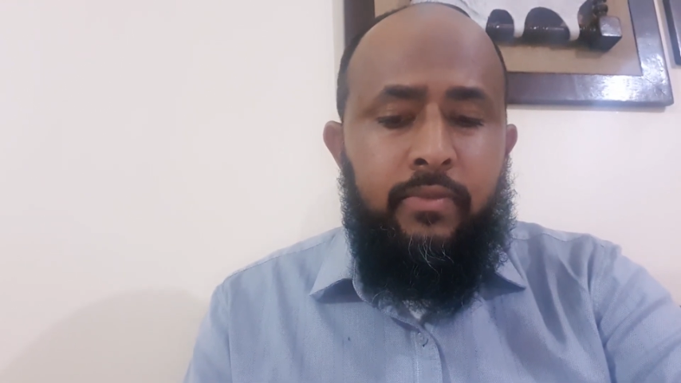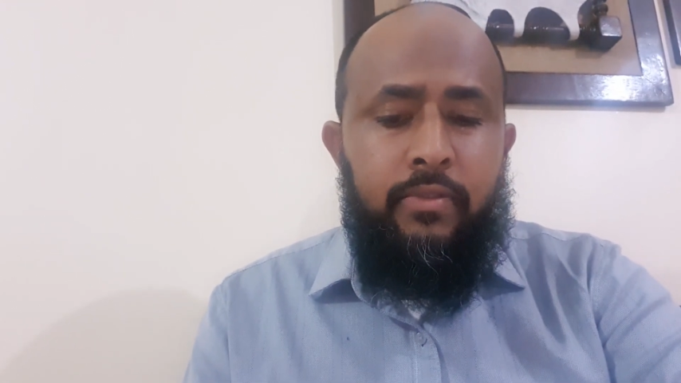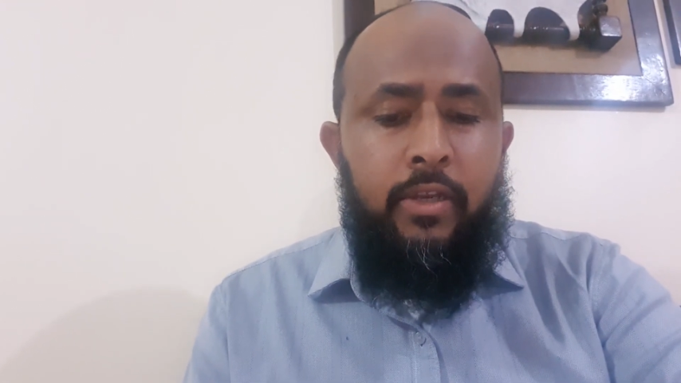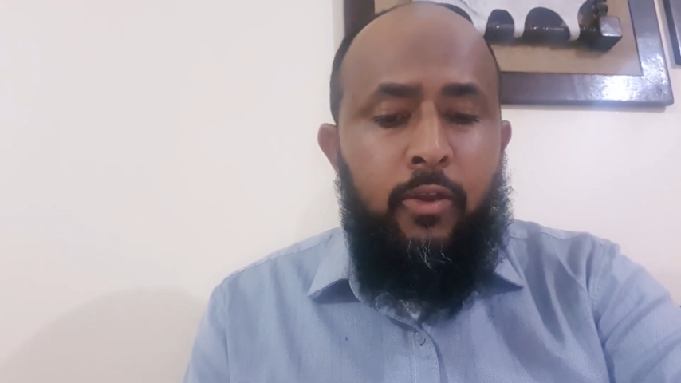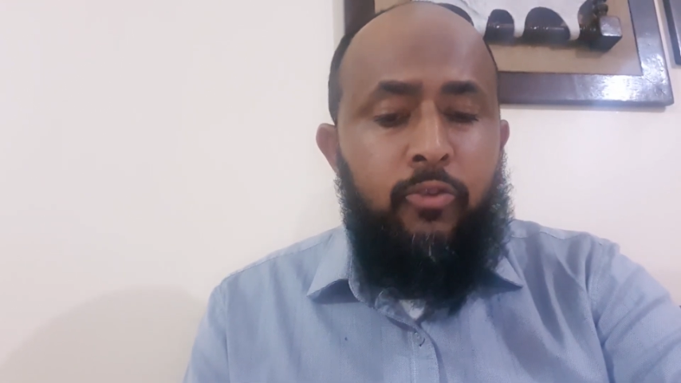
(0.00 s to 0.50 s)

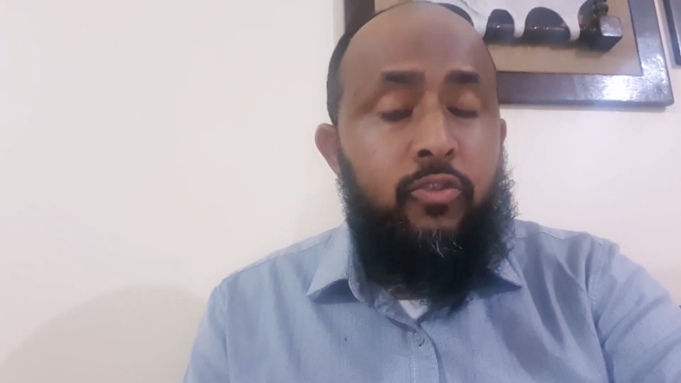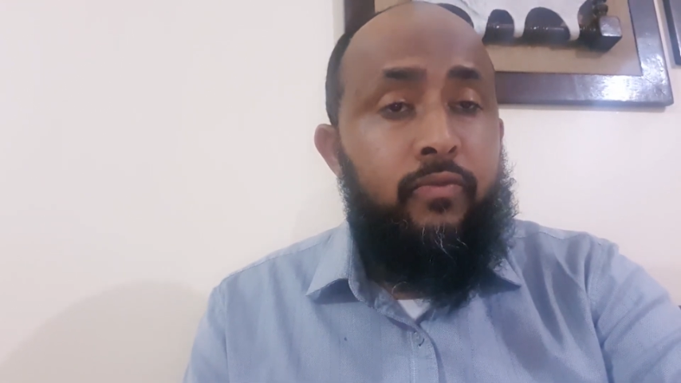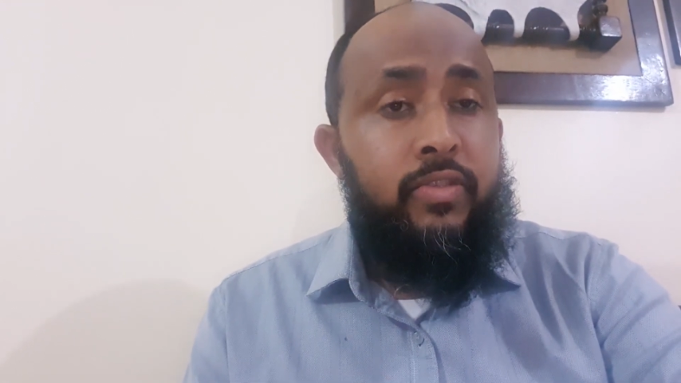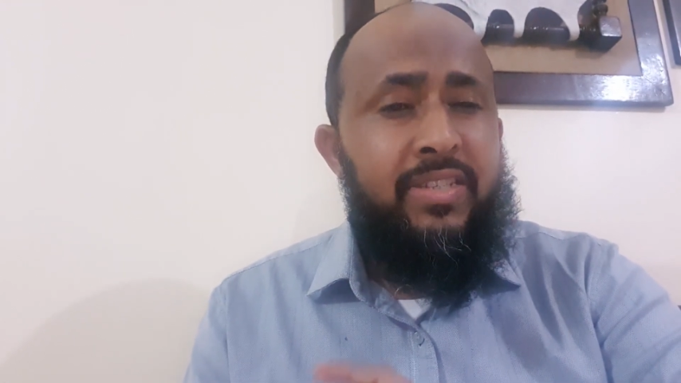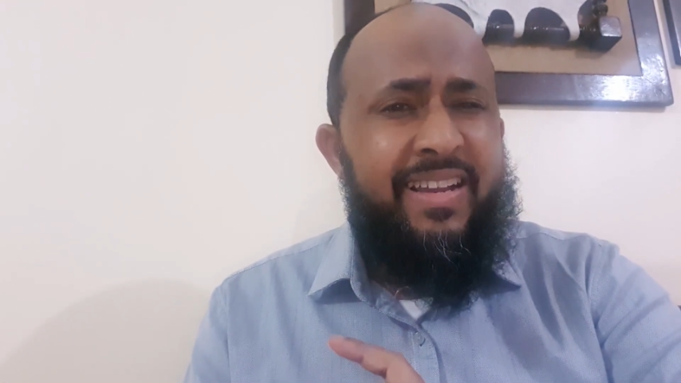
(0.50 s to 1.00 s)
the loss of
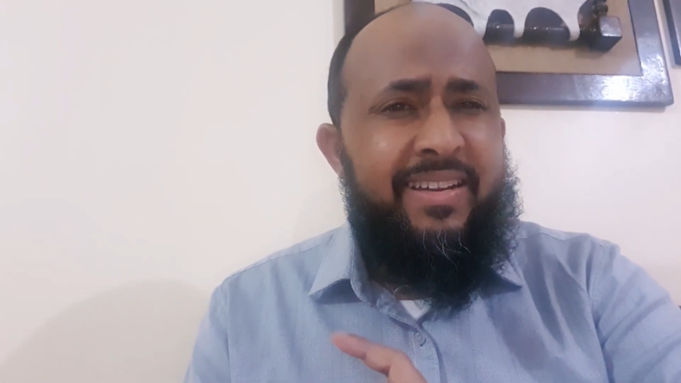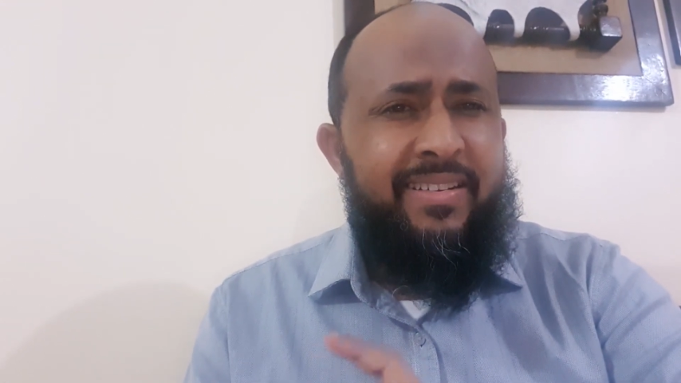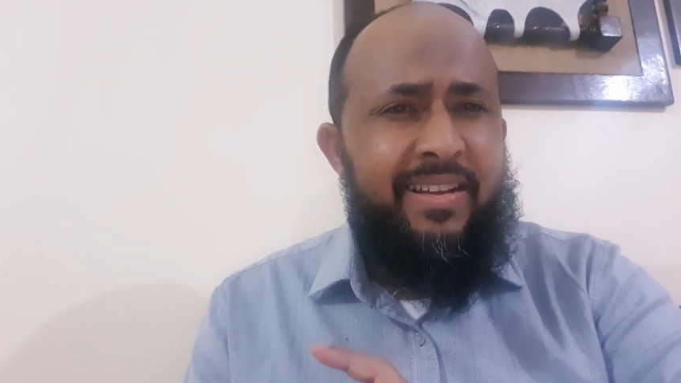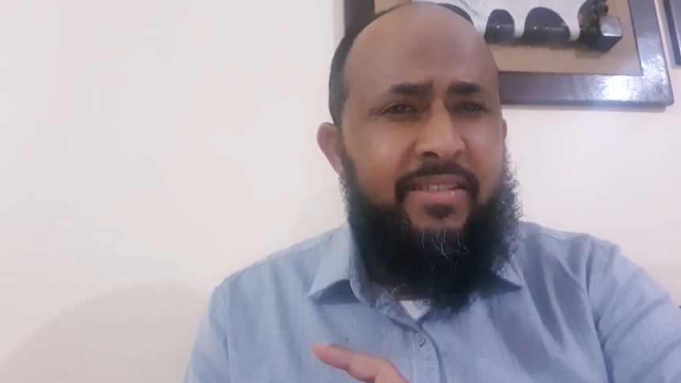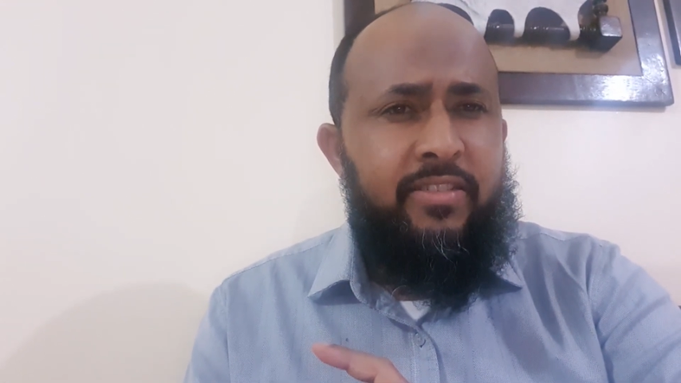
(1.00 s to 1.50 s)

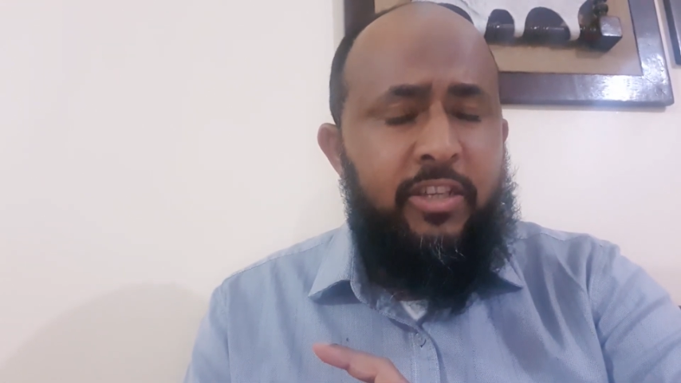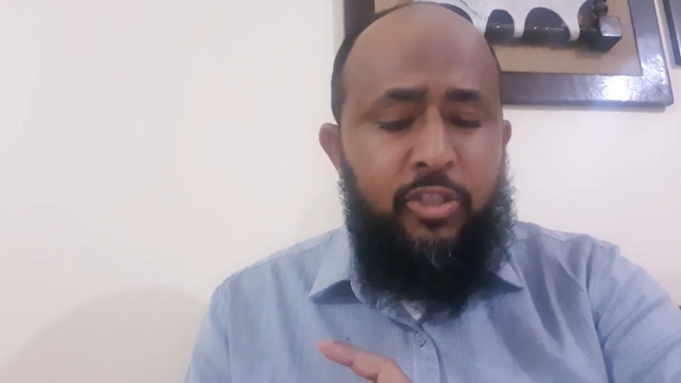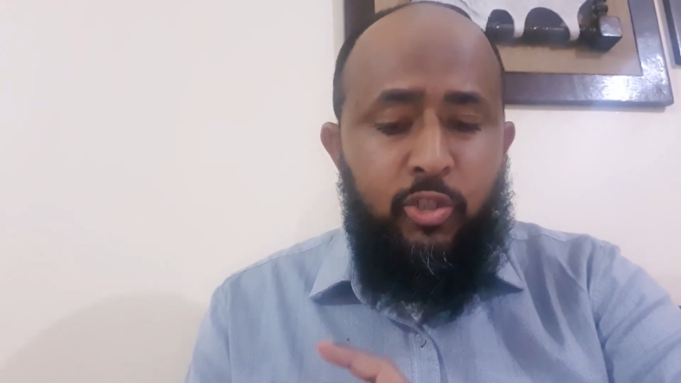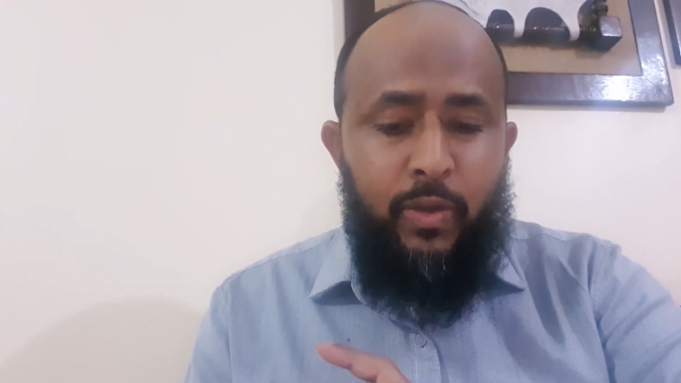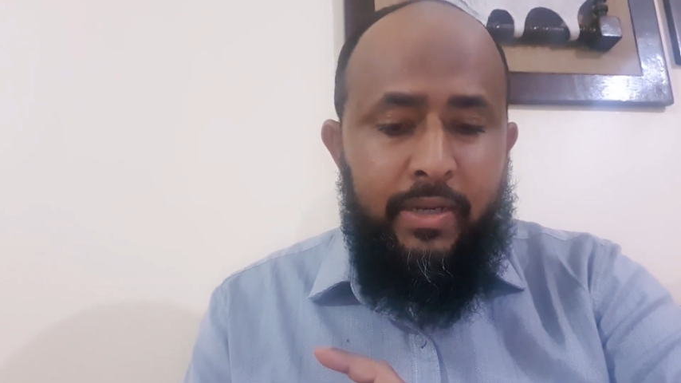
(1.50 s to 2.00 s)
sacred
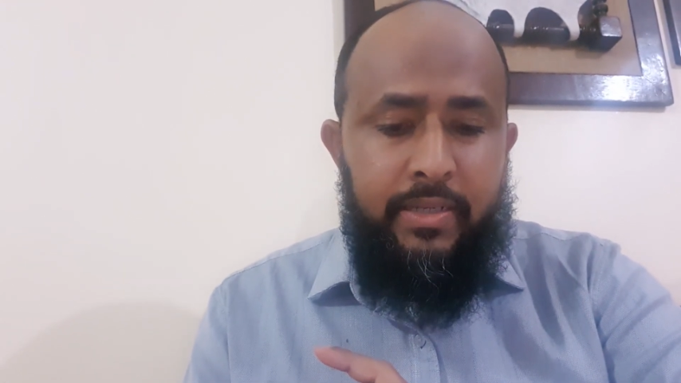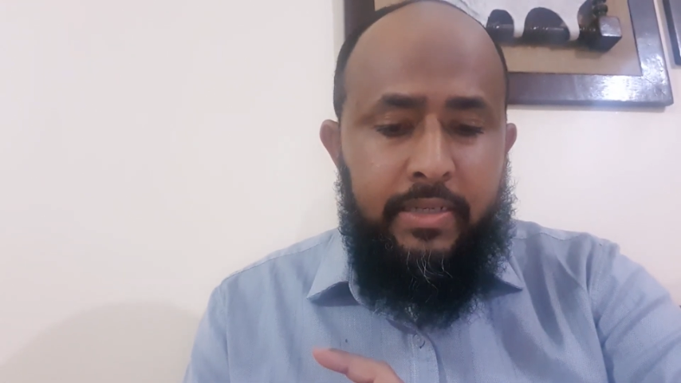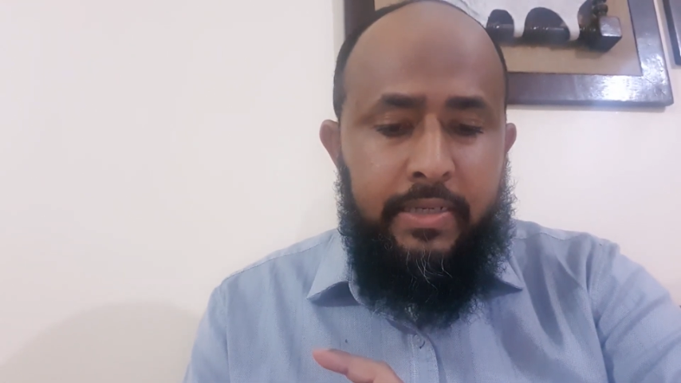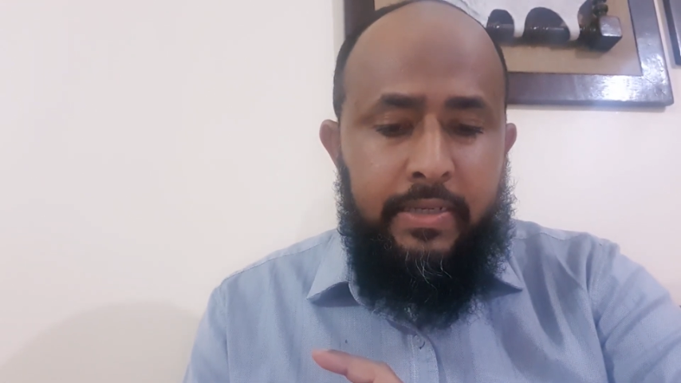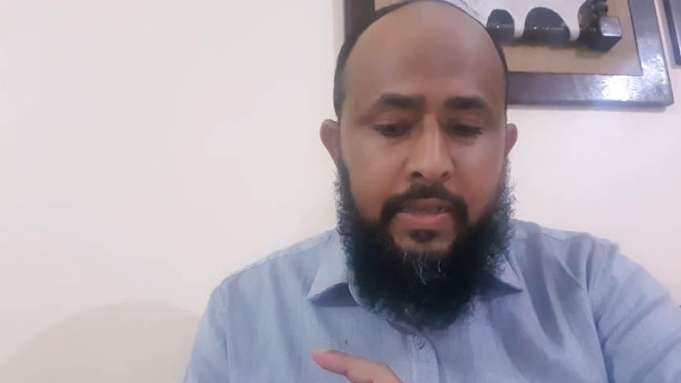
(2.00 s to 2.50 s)

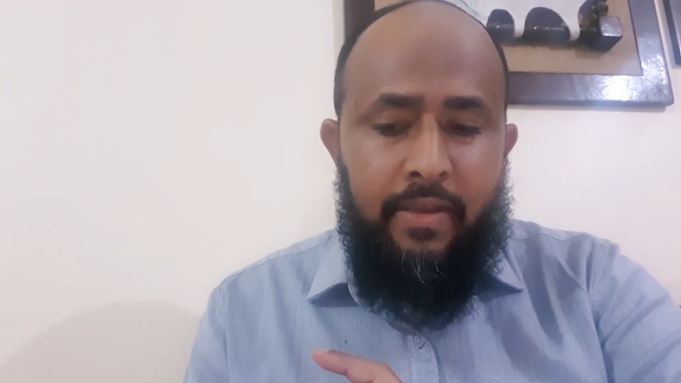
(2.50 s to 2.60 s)
sensuality